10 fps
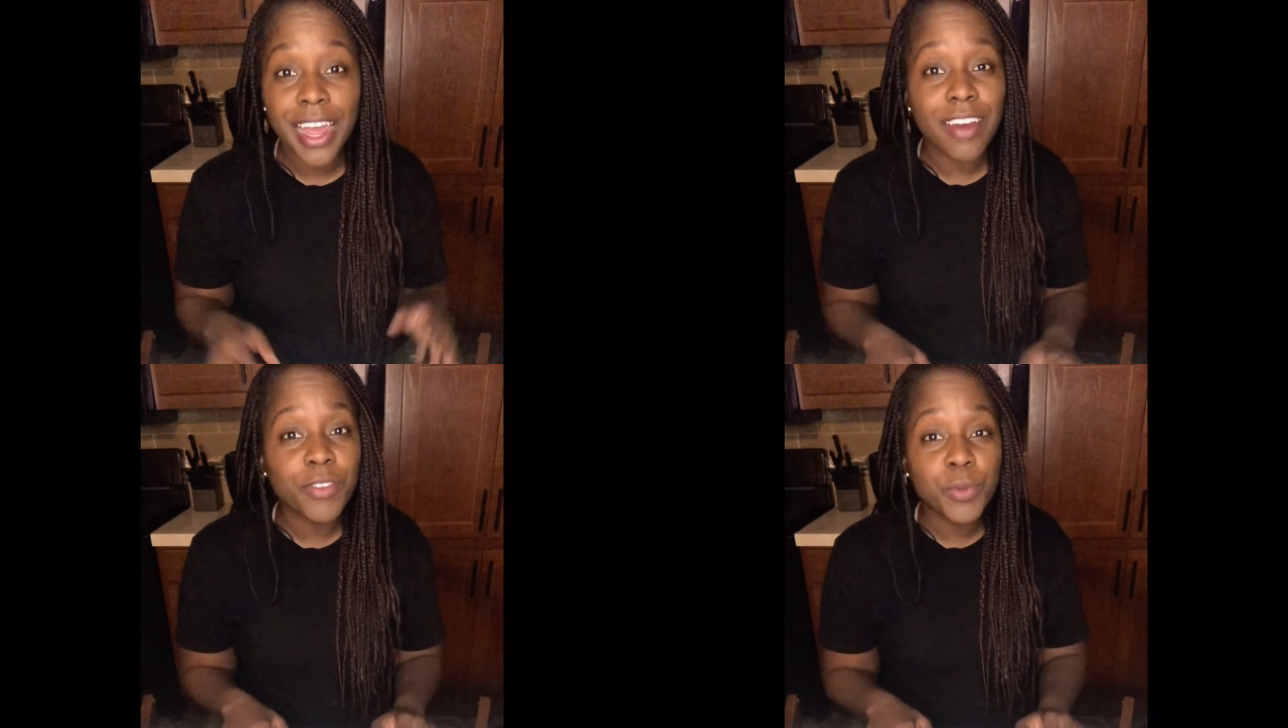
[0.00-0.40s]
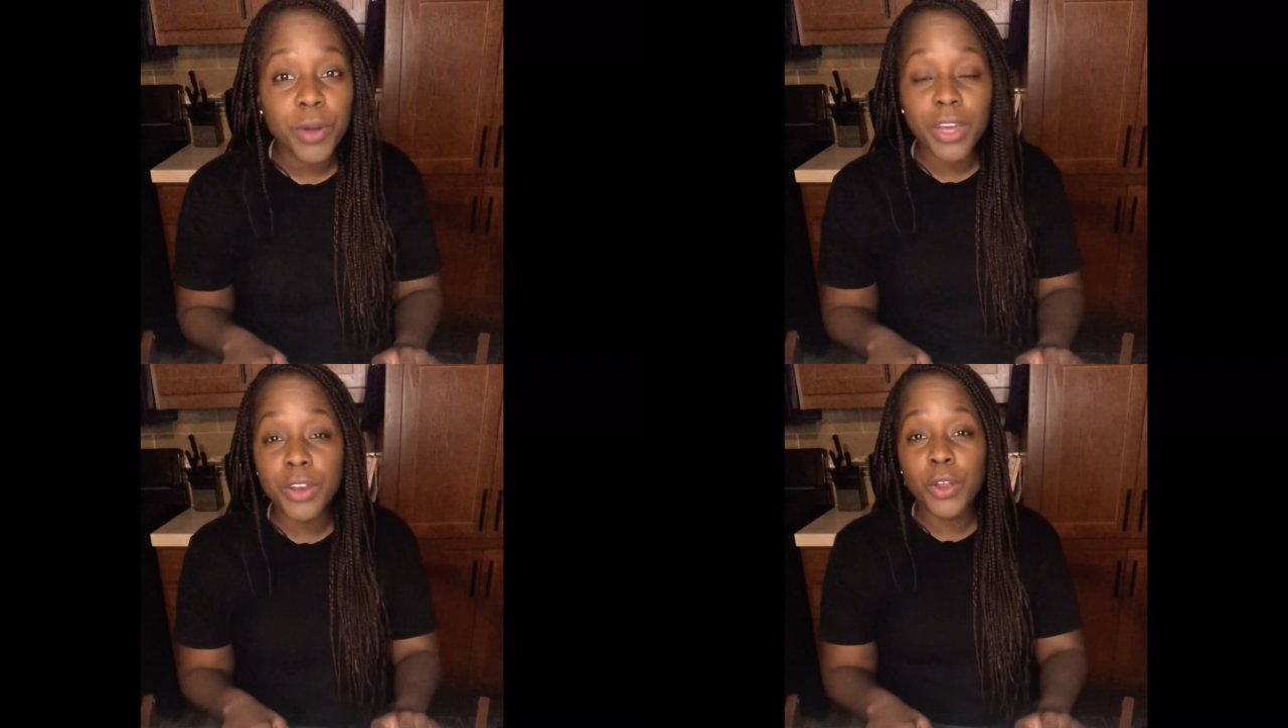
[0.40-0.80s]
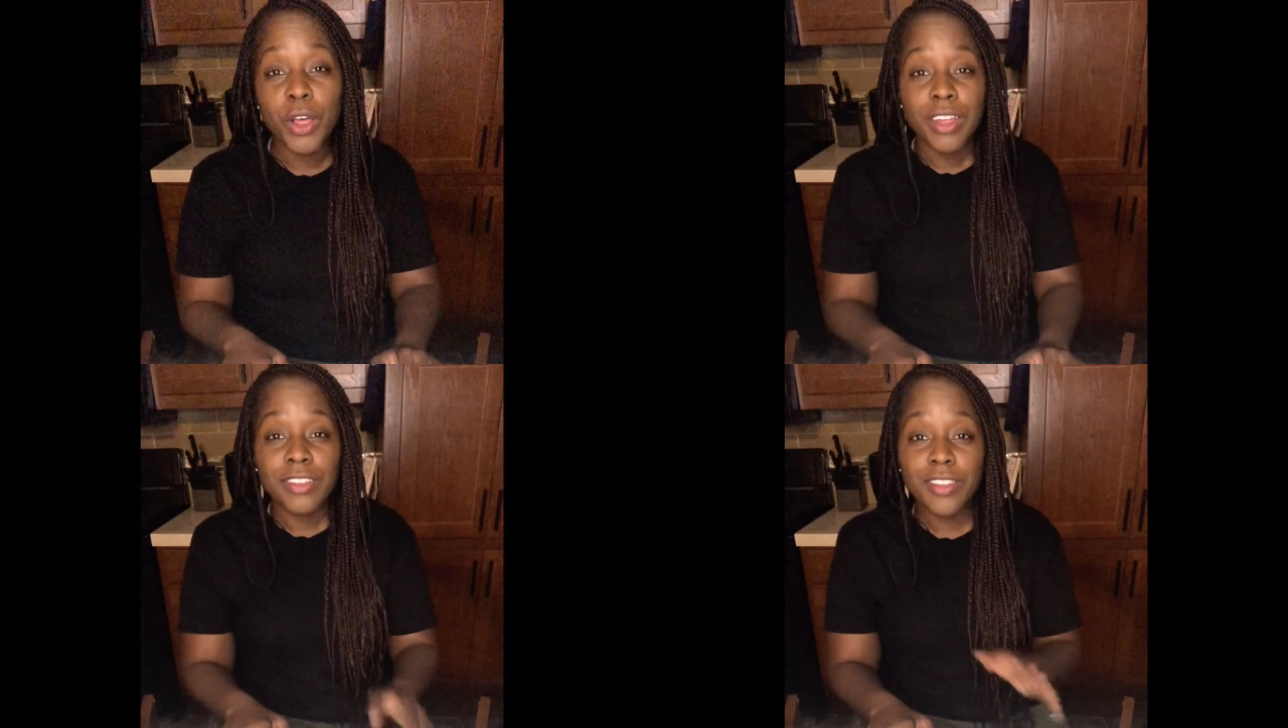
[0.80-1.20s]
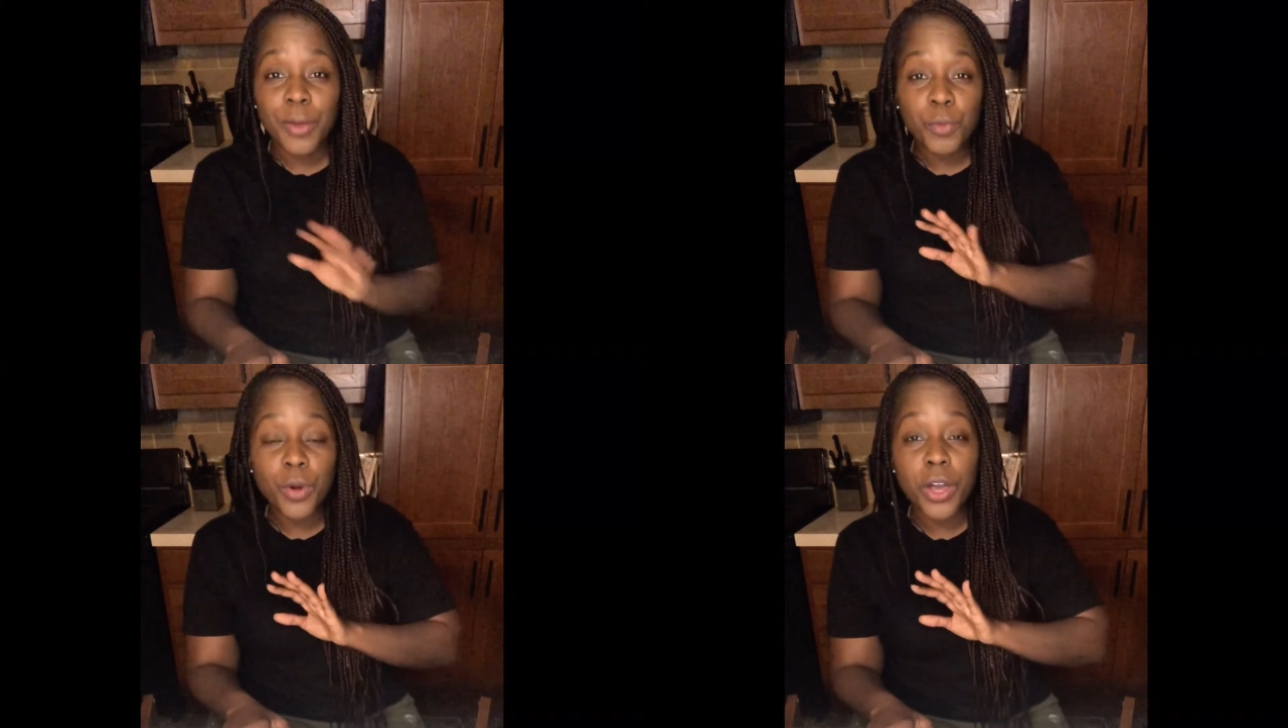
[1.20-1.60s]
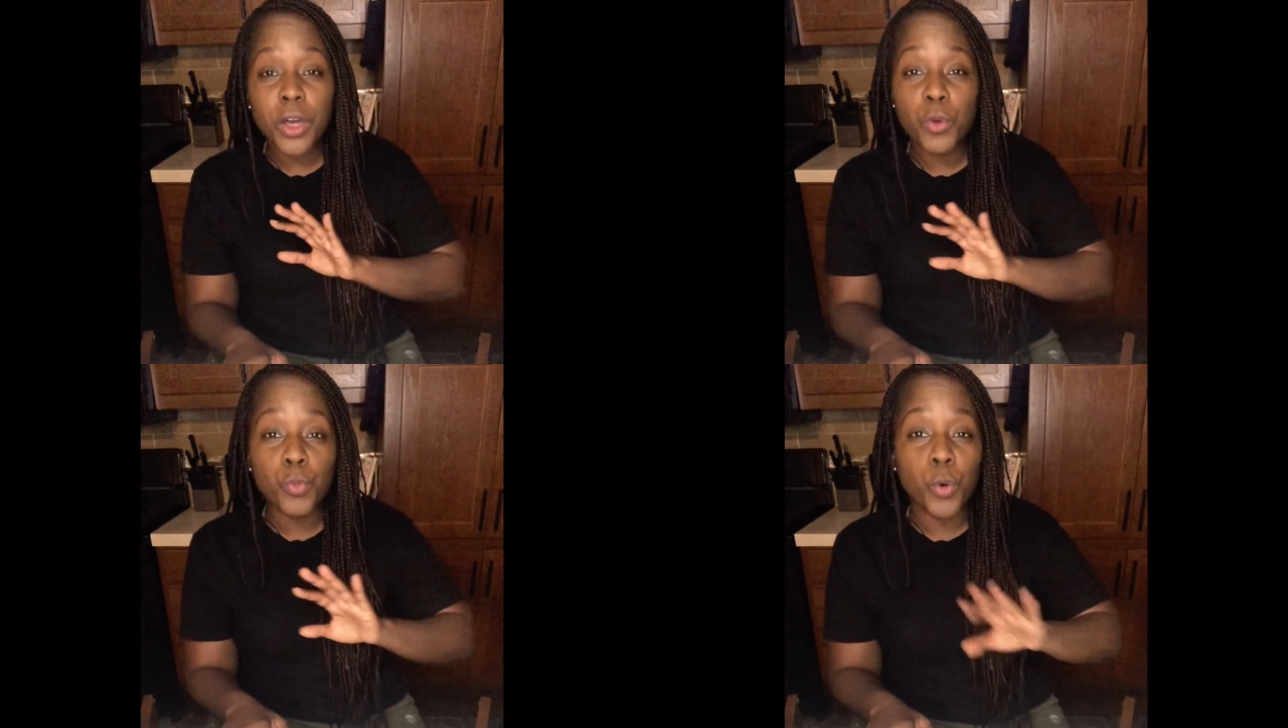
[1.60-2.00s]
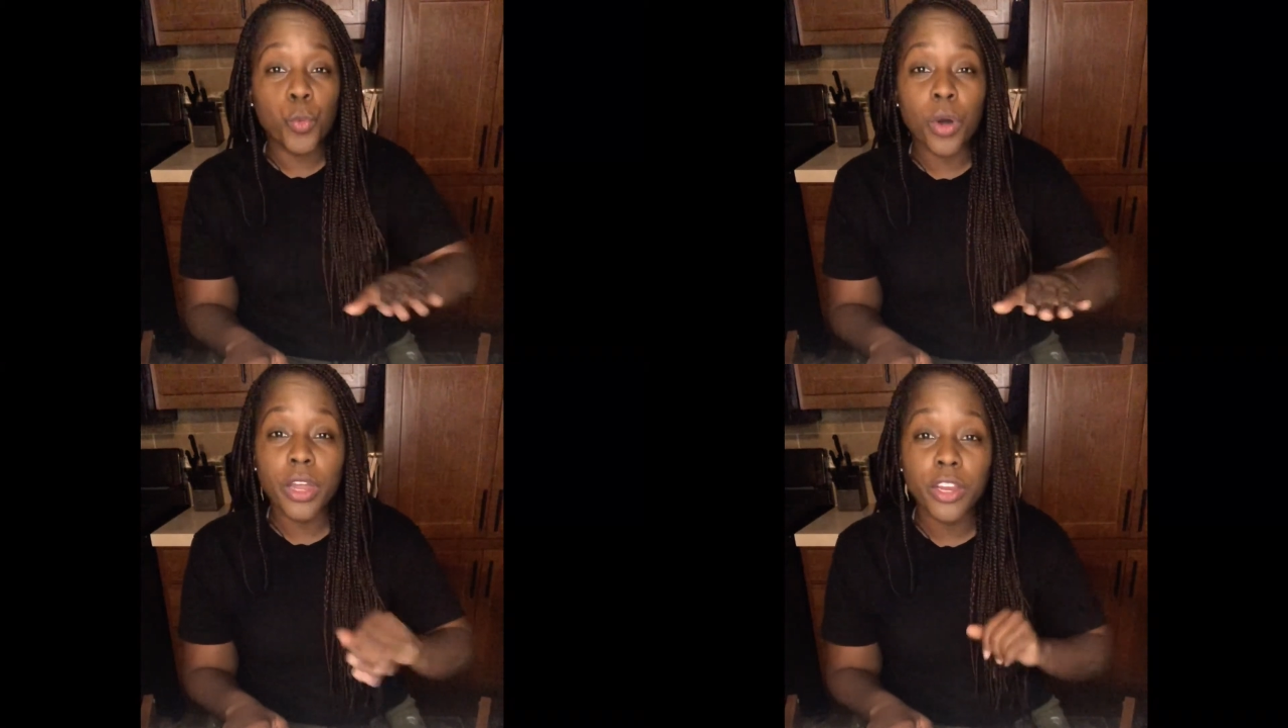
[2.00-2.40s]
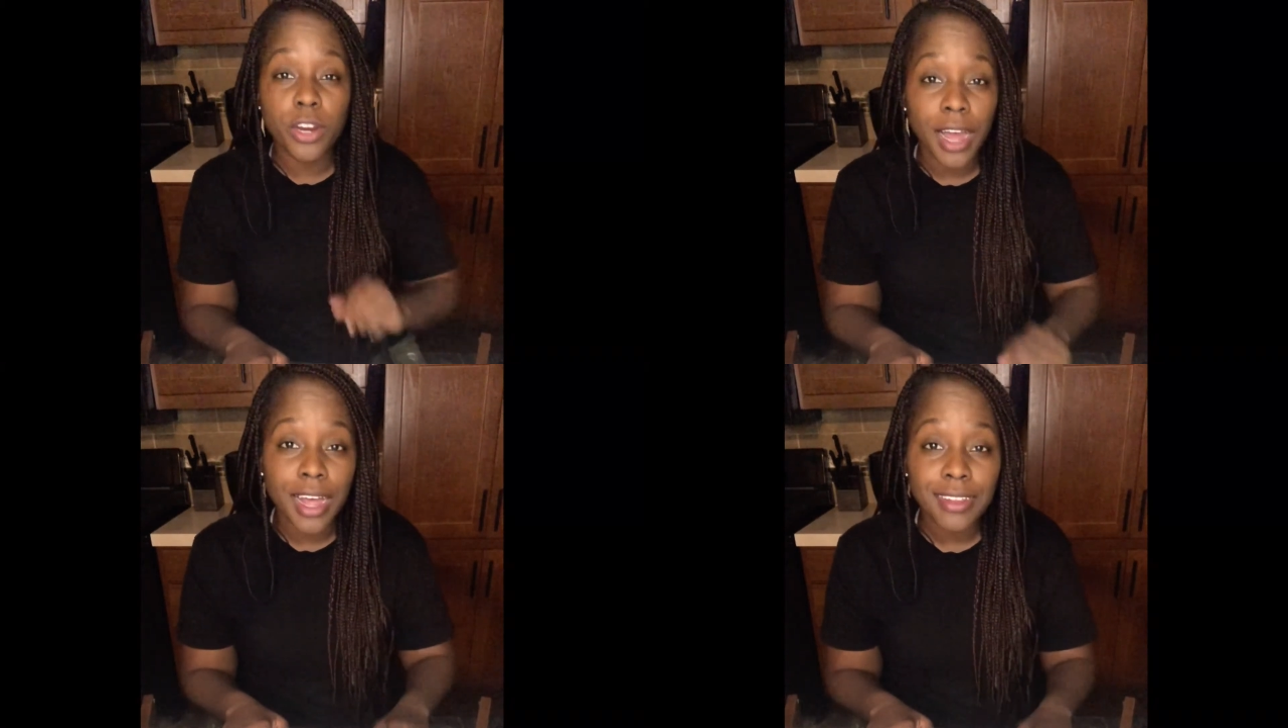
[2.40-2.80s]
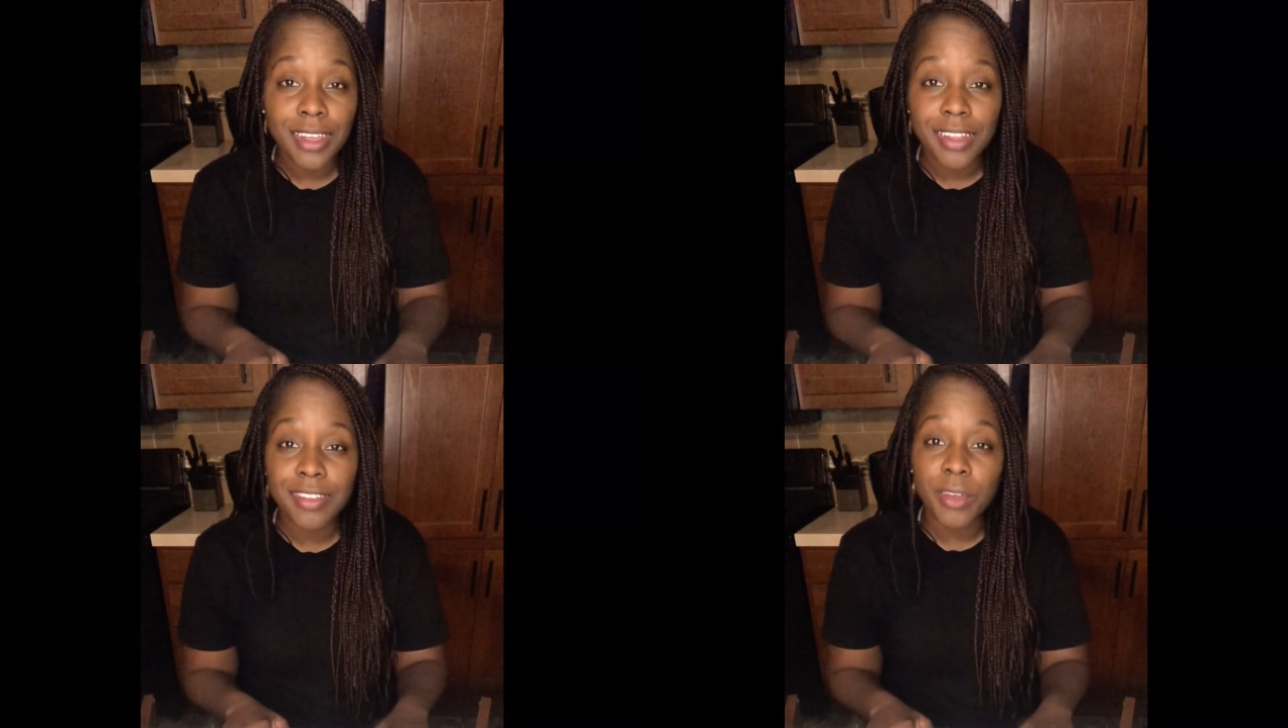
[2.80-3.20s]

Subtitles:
Everyone, someone will want your content,